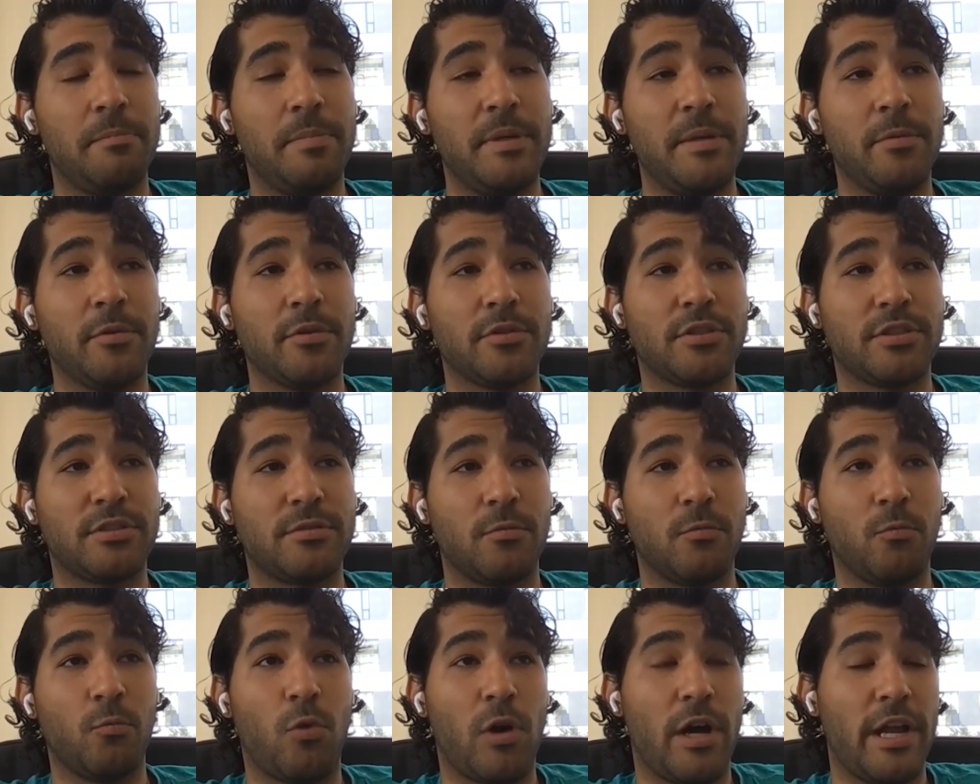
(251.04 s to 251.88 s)
people
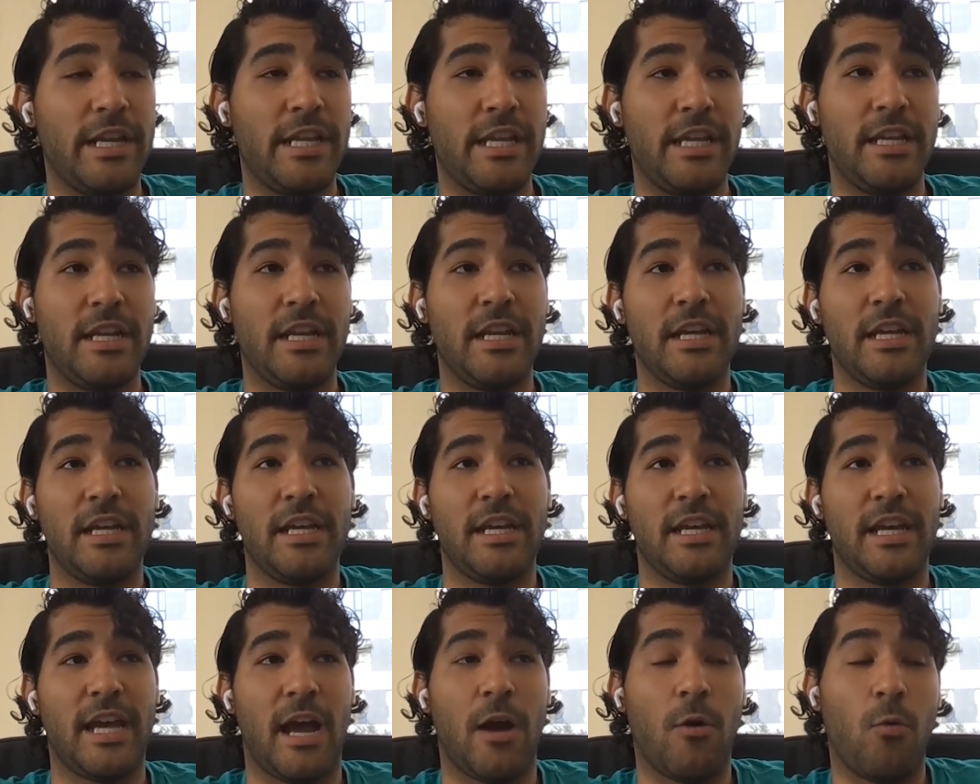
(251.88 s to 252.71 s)
just wanted
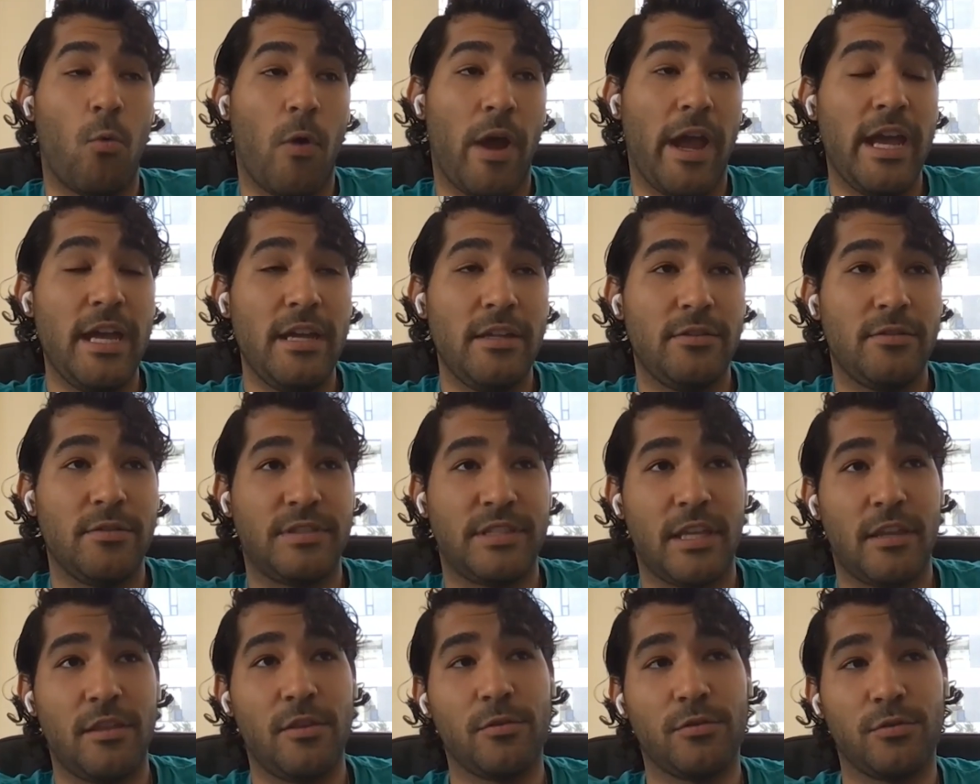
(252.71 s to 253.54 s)
a way to
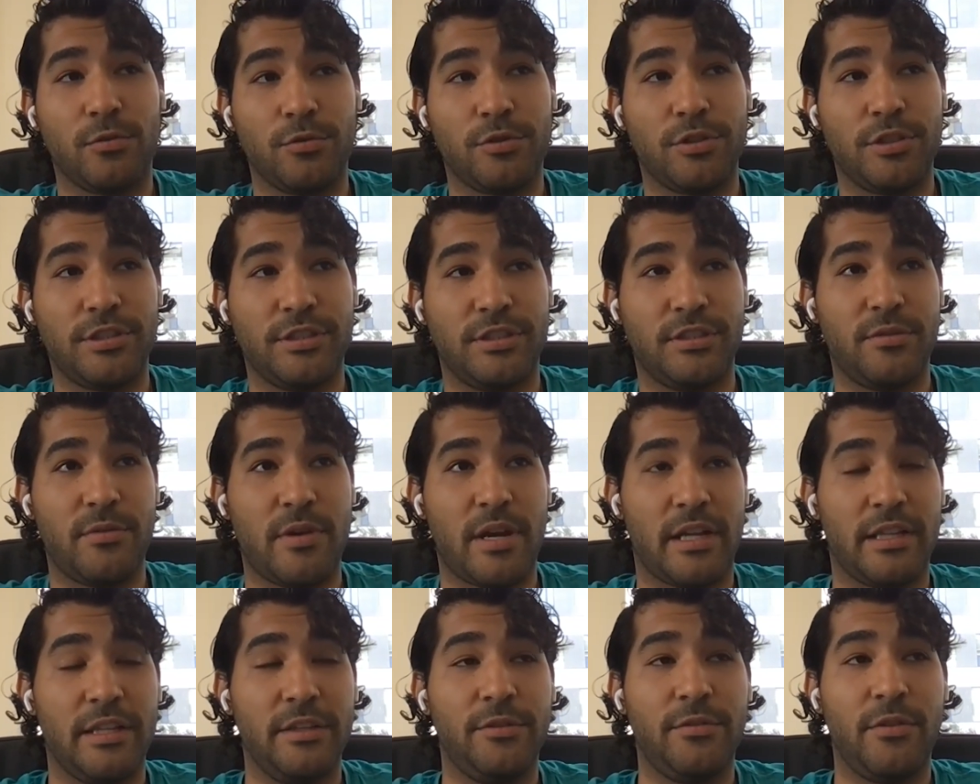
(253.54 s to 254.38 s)
send those orders
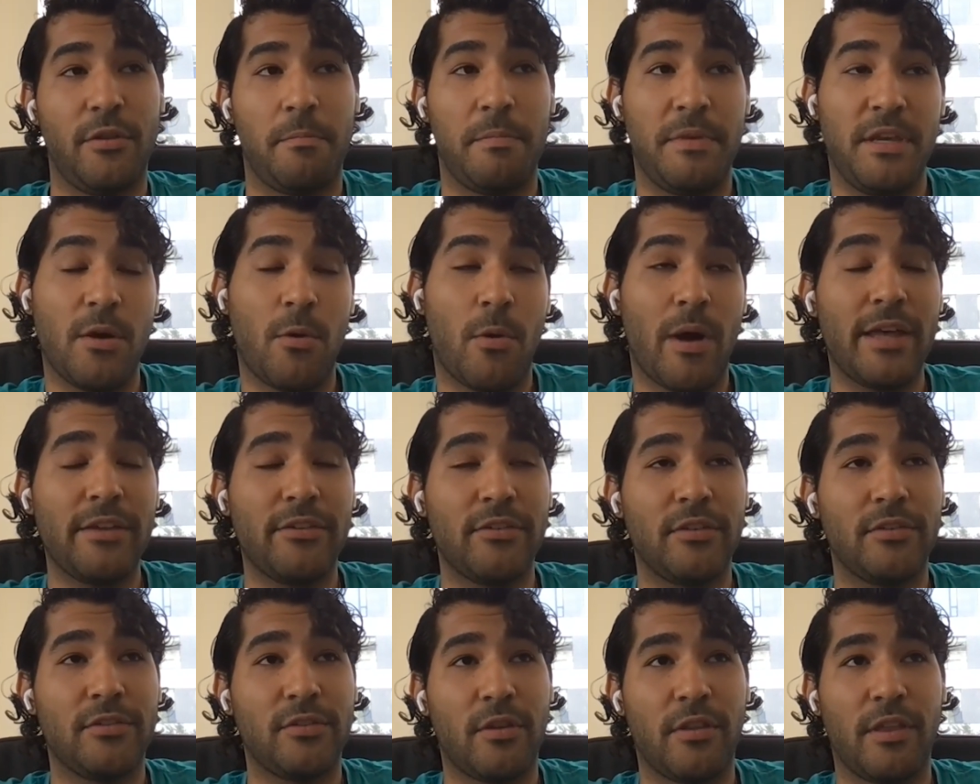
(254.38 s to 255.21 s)
directly to the
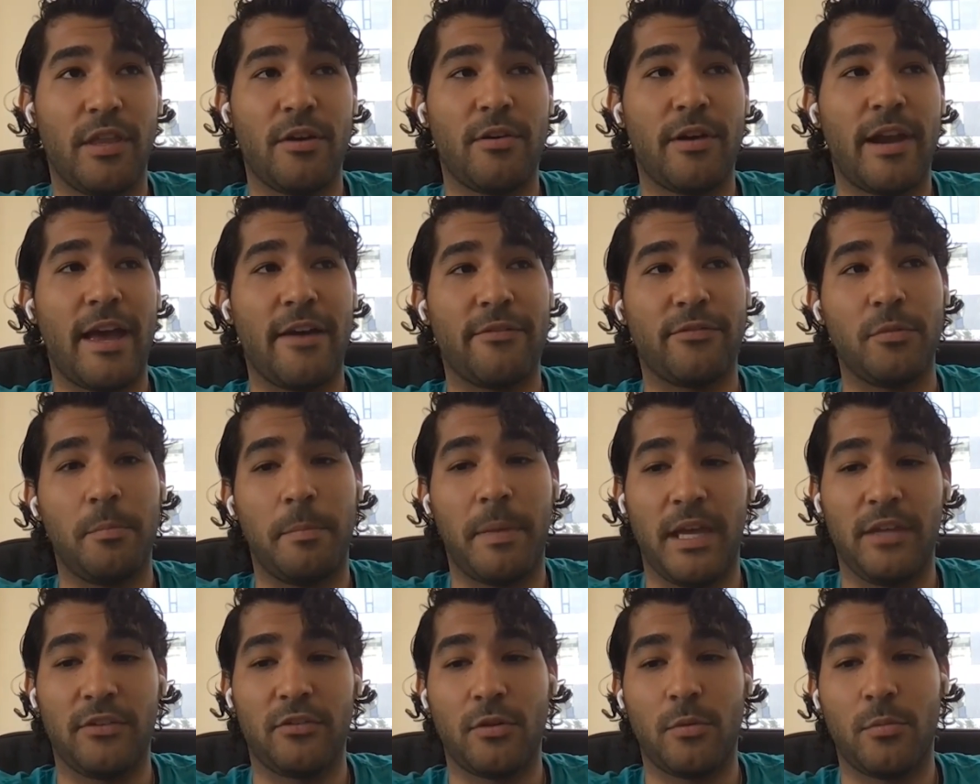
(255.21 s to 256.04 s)
POS so they don't have to
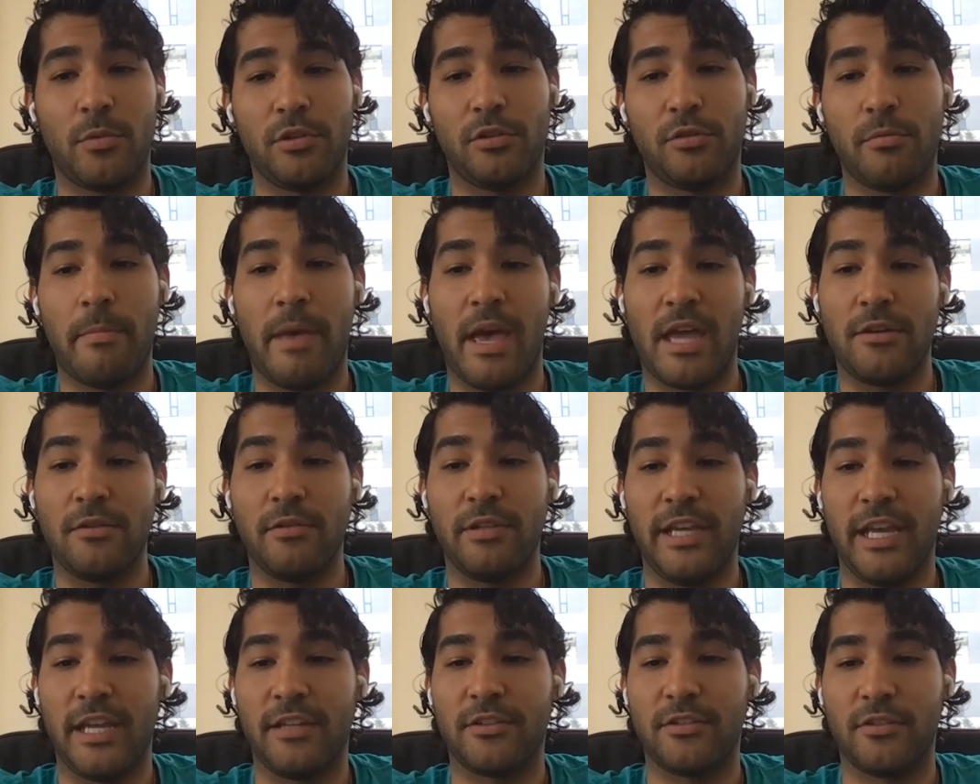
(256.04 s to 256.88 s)
pay someone to
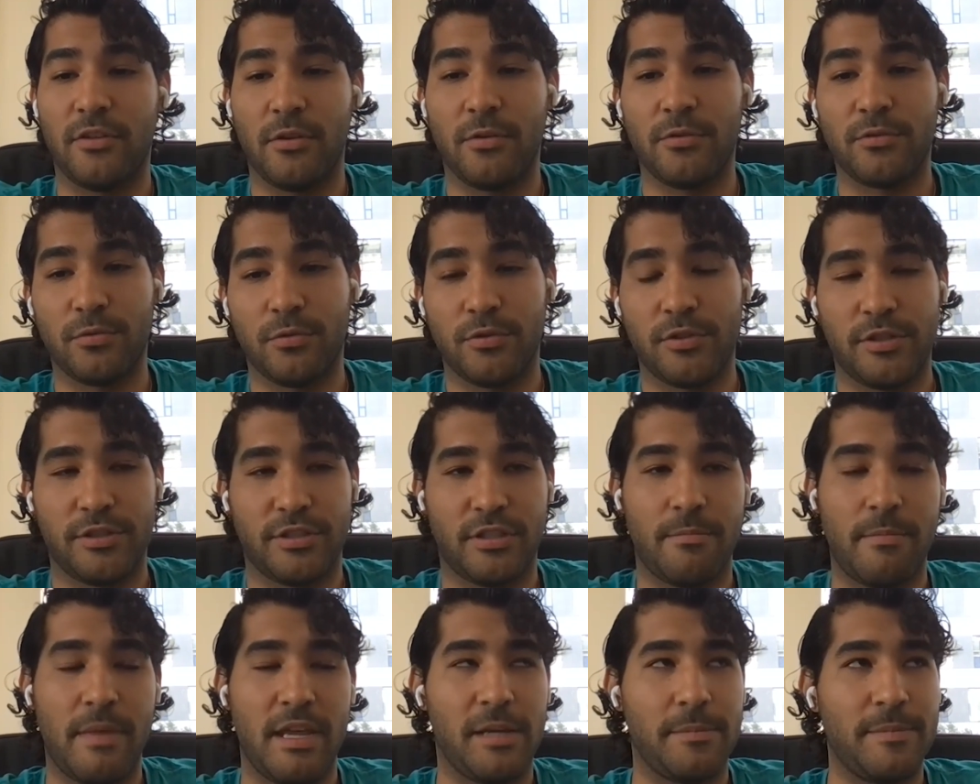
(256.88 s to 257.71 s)
manually enter those
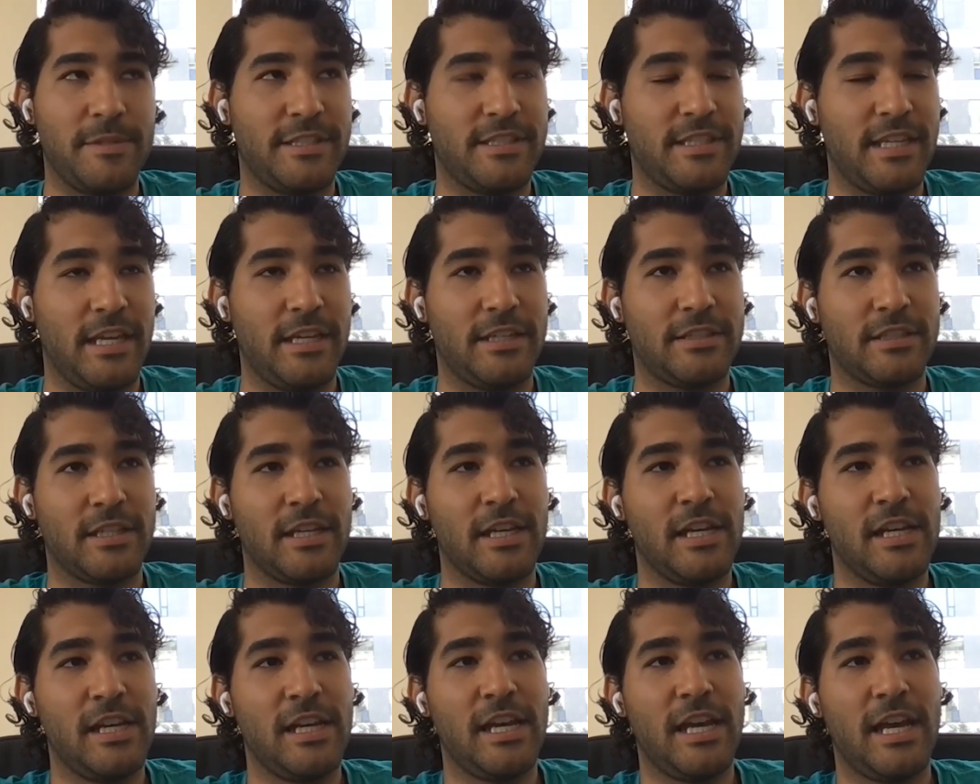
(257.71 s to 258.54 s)
orders and make mistakes.
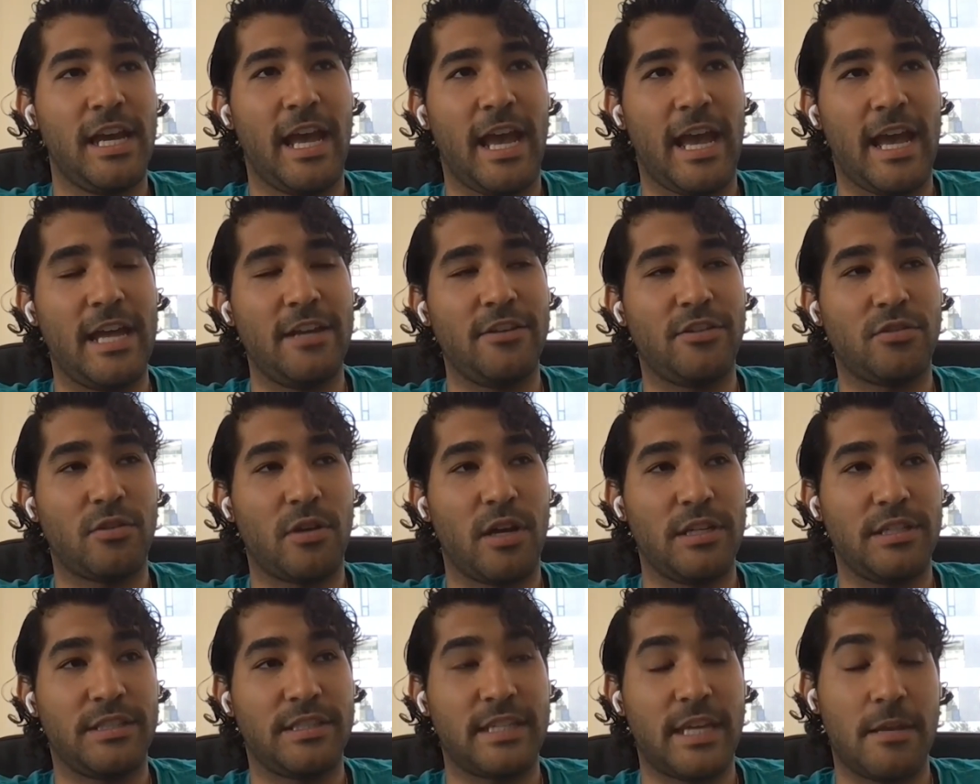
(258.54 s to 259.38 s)
And
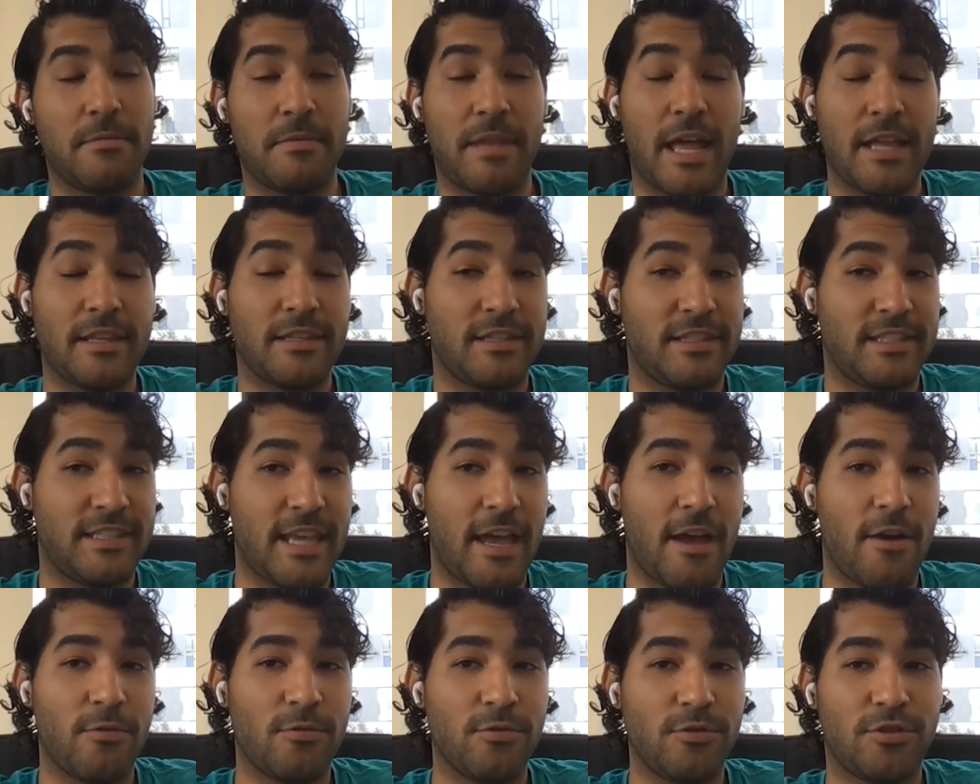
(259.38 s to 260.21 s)
so I said, that
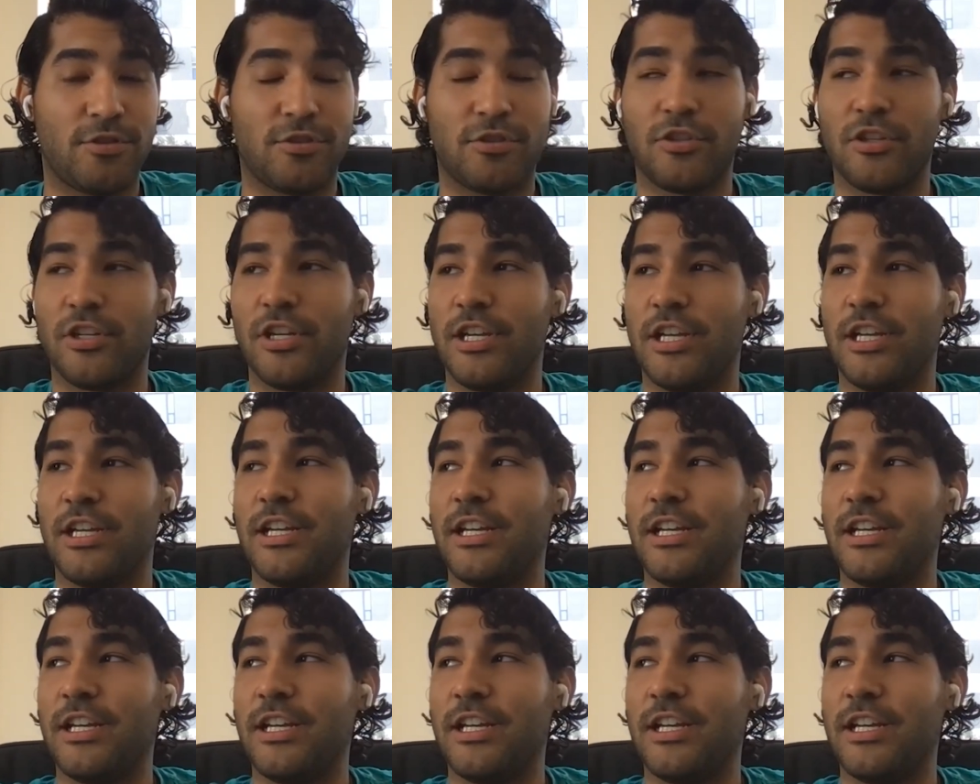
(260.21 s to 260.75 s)
sounds